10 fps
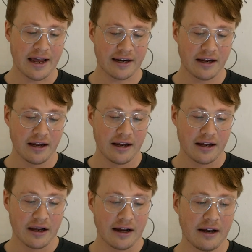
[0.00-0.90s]
And
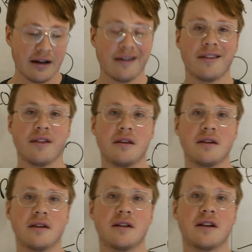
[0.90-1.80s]

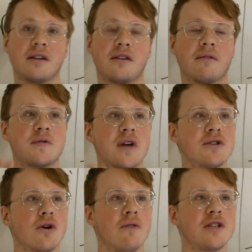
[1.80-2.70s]
the
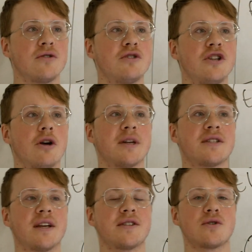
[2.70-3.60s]
SARS-CoV-2 genome
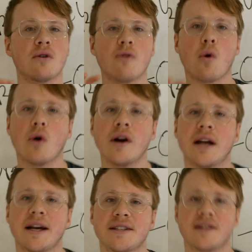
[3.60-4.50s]
is sort of
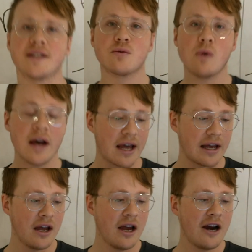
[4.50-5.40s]
organized in this
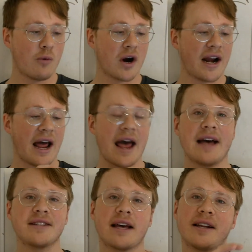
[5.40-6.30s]
way, where it
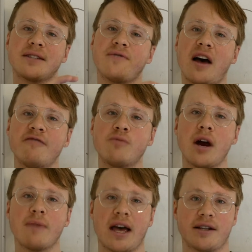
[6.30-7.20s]
has at its 5'
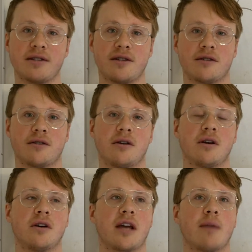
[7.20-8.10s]
ends,
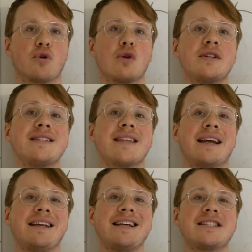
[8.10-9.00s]
okay, proteins that
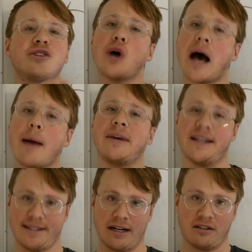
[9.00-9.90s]
it needs to copy
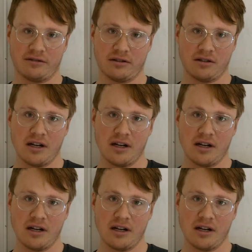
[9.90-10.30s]
itself.